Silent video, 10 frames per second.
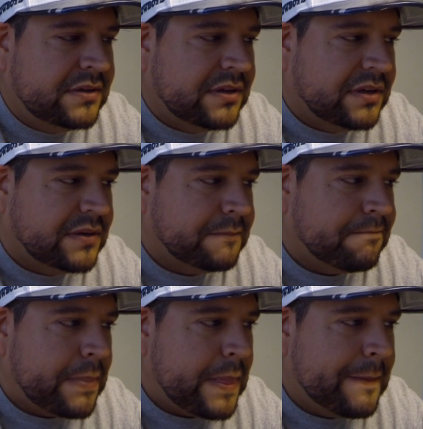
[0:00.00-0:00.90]

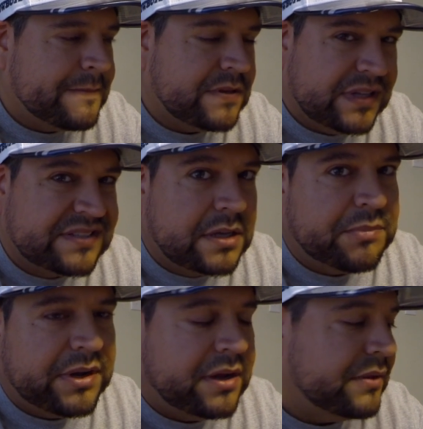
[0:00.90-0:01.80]
Um, so let's keep
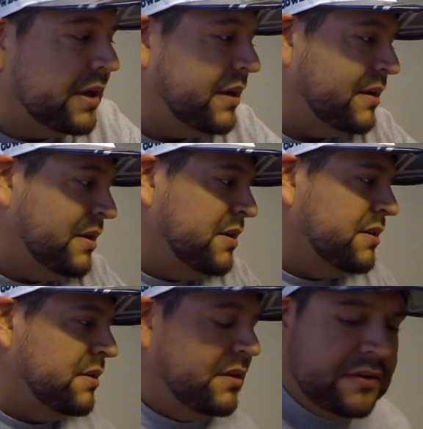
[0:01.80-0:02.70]
an eye on that.
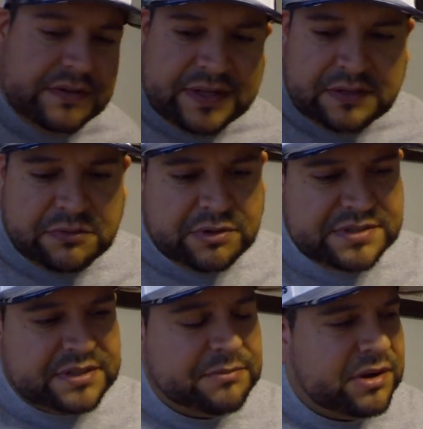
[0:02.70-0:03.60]
The other thing that we want
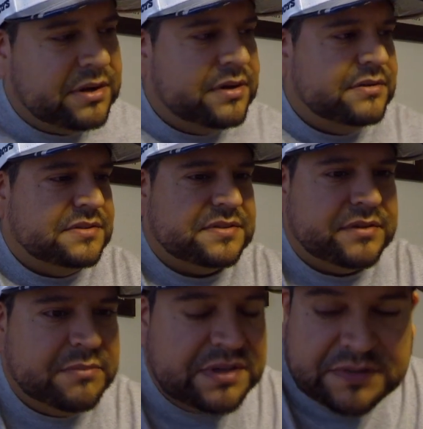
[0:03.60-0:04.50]
to talk about here, the
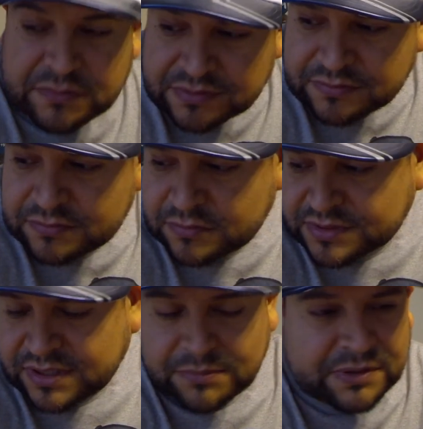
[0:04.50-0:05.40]
scrimmage, we'll we'll
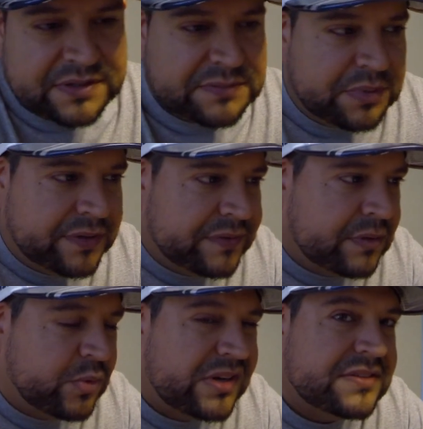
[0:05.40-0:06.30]
talk about this briefly.
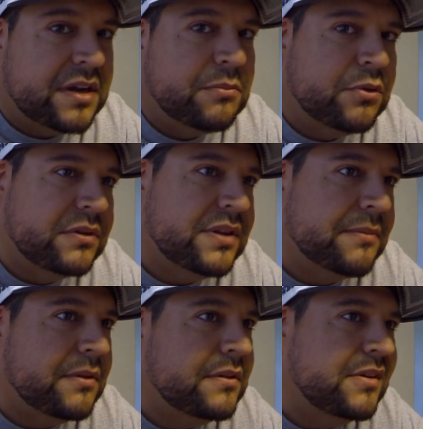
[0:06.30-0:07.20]
We're going to talk more in
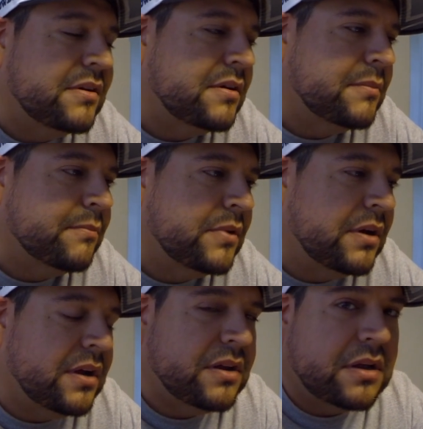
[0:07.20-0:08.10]
depth um,
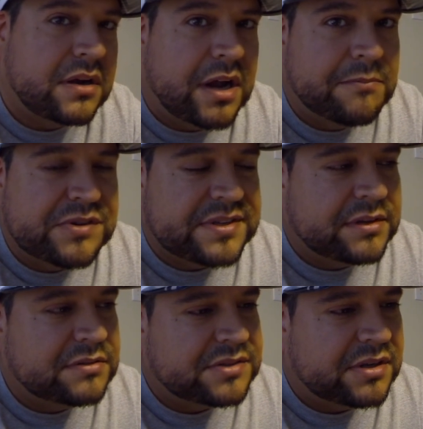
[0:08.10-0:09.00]
on the Cowboys
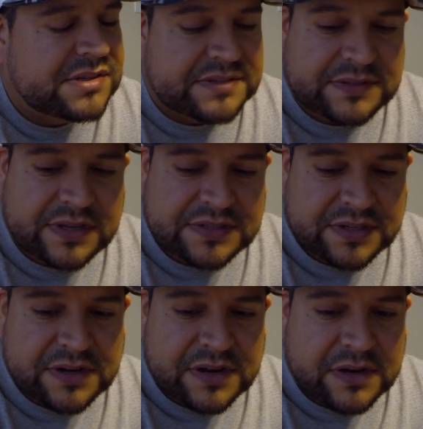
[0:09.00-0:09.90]
huddle, so I'll just touch
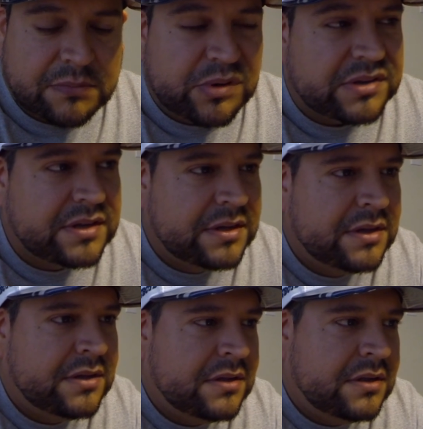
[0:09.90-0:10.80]
on it here. But
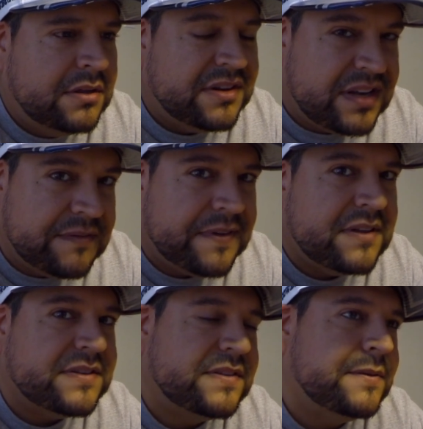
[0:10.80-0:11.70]
the
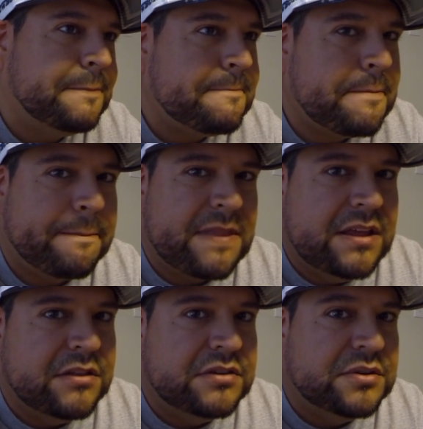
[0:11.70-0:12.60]
defense,
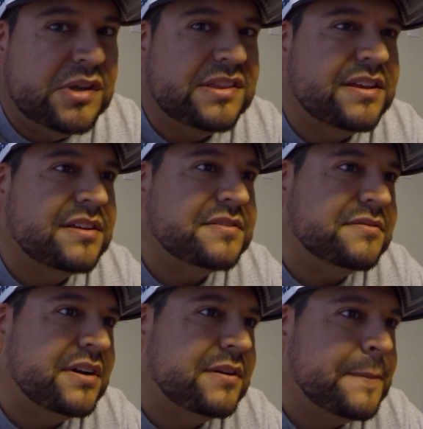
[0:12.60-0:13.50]
they're doing things,
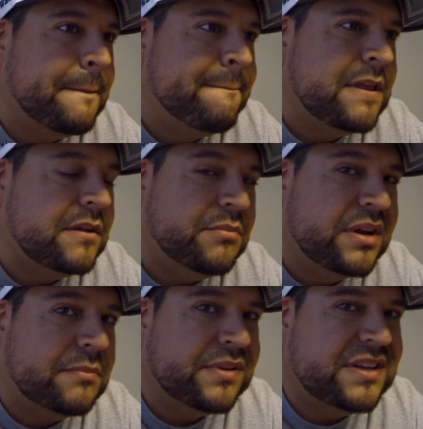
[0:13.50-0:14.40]
right? They're
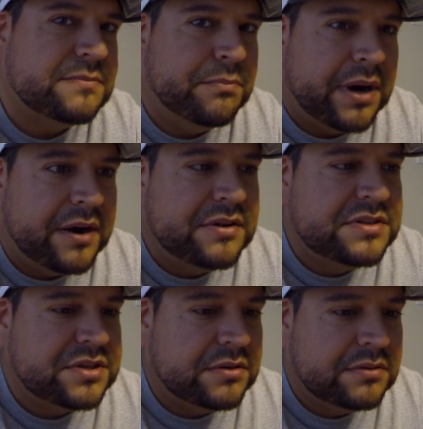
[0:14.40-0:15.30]
making plays. Byron
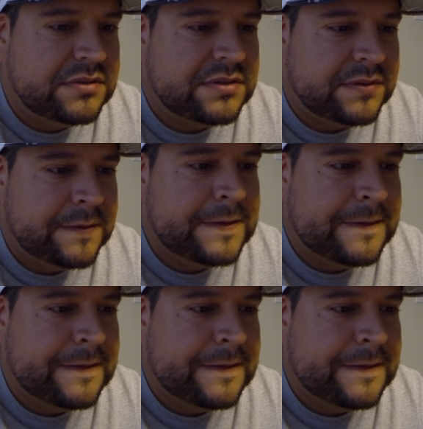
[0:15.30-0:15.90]
Jones,